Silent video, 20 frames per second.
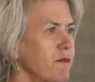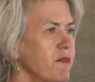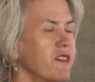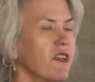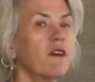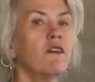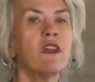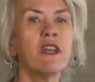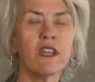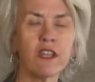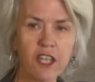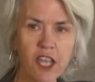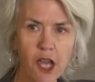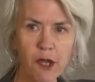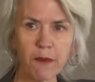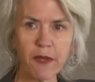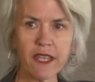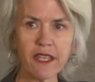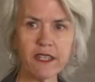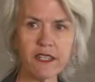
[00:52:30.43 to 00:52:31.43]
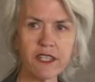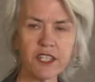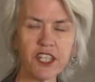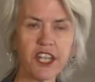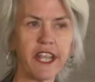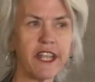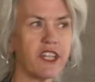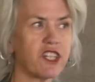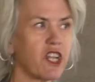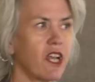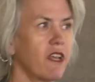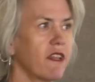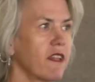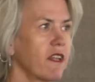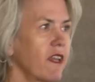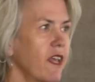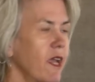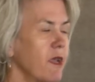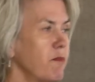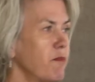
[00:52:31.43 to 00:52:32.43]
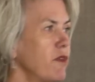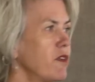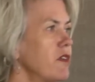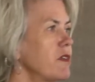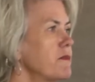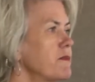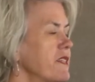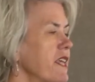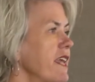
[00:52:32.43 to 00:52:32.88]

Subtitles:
So go in, change all the light bulbs,